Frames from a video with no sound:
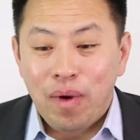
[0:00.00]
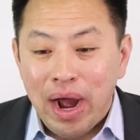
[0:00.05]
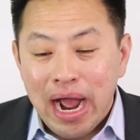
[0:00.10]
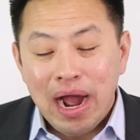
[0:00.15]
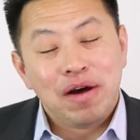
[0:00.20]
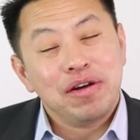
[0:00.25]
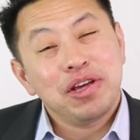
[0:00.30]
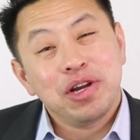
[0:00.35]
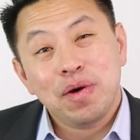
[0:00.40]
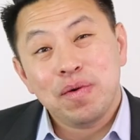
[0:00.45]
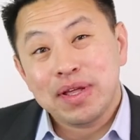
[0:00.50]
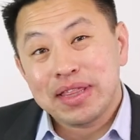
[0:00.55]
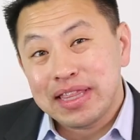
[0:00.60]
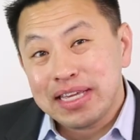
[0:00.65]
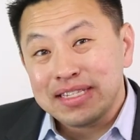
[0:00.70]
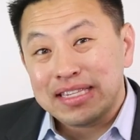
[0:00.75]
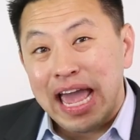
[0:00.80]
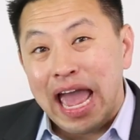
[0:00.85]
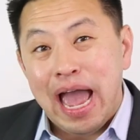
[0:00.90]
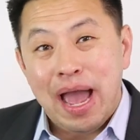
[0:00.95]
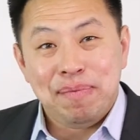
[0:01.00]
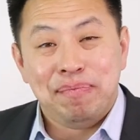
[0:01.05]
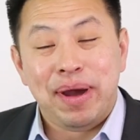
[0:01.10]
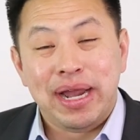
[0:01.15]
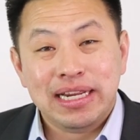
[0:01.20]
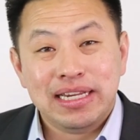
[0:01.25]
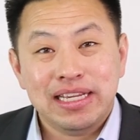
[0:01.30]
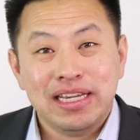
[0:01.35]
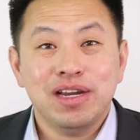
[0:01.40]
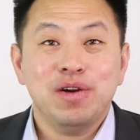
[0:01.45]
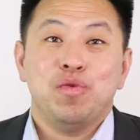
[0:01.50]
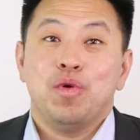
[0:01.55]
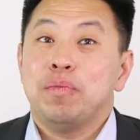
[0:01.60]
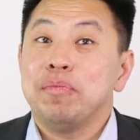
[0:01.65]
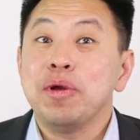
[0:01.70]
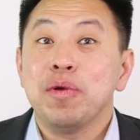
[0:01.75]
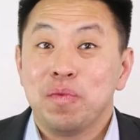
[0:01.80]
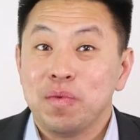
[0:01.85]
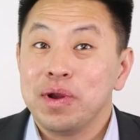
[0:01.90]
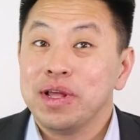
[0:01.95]
Wow, you know what? This app idea
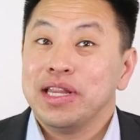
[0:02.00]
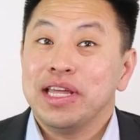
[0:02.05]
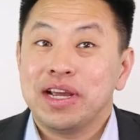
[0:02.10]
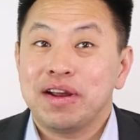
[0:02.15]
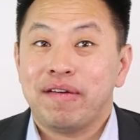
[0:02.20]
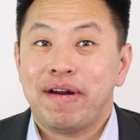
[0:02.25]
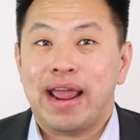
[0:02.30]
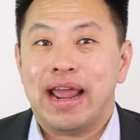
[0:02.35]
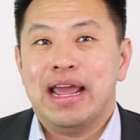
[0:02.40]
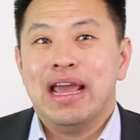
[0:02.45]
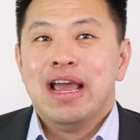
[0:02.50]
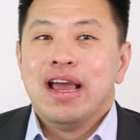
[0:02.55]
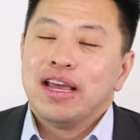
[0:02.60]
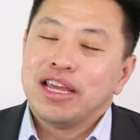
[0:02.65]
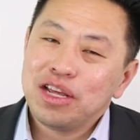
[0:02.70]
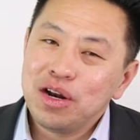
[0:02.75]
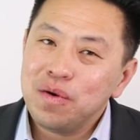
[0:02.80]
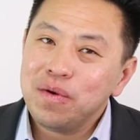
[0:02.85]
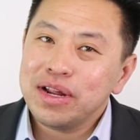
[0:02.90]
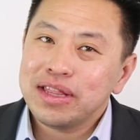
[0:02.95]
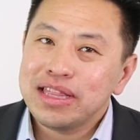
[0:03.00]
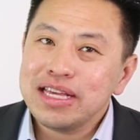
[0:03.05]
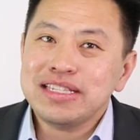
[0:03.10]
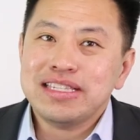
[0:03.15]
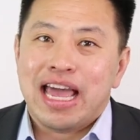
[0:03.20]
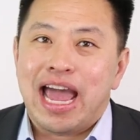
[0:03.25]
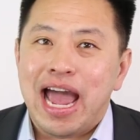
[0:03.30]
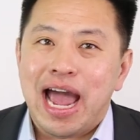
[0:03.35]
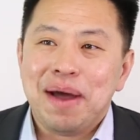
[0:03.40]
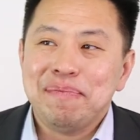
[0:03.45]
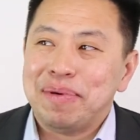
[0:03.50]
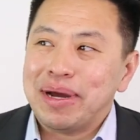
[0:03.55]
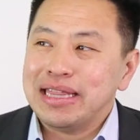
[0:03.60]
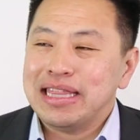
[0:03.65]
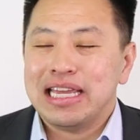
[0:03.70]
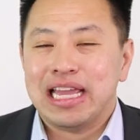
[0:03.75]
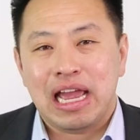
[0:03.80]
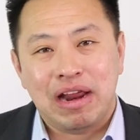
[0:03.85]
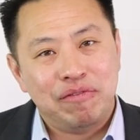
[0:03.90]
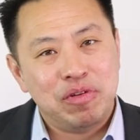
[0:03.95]
would be really great. You know what? This app I
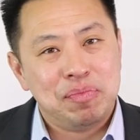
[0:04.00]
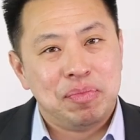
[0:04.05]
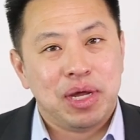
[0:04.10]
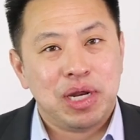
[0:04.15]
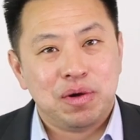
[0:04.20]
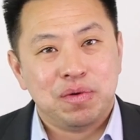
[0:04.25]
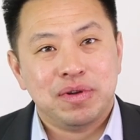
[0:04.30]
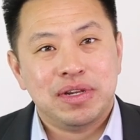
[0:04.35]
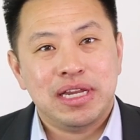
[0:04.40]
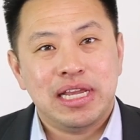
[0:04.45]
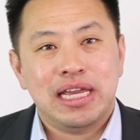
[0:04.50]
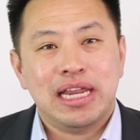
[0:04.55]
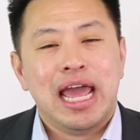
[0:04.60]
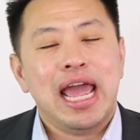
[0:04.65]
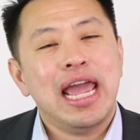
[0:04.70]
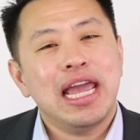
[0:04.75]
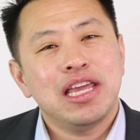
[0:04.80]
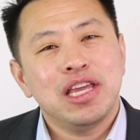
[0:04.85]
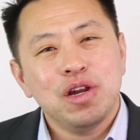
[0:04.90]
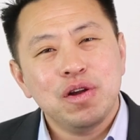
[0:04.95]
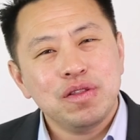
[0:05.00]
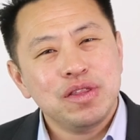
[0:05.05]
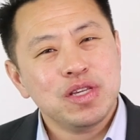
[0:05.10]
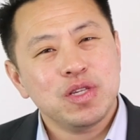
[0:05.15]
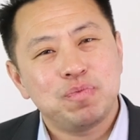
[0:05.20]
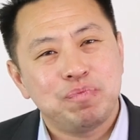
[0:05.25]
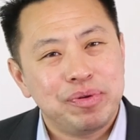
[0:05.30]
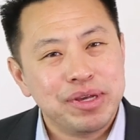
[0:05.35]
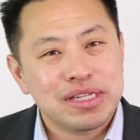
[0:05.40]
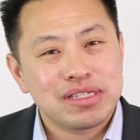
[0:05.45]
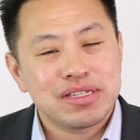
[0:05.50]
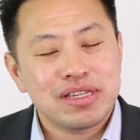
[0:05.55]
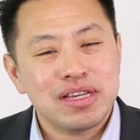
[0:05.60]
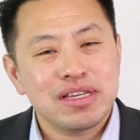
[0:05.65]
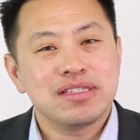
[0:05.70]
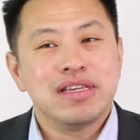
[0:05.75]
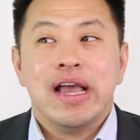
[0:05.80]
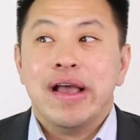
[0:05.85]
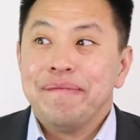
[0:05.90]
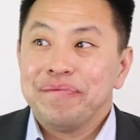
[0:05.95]
think everybody would need. Hey, you know this
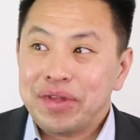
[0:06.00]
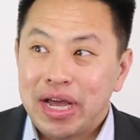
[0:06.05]
business?